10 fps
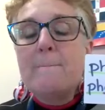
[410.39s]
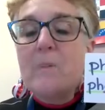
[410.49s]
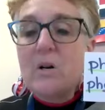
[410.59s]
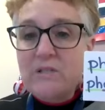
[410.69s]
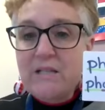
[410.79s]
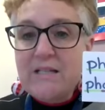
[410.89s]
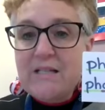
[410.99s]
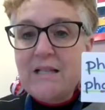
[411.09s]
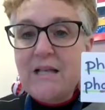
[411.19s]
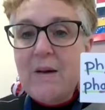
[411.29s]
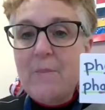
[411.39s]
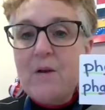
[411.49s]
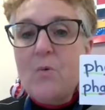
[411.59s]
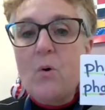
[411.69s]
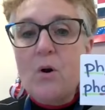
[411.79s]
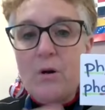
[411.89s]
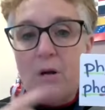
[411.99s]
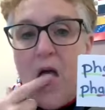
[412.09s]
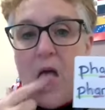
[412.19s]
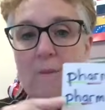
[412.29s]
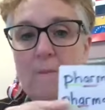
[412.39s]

multisyllabic word.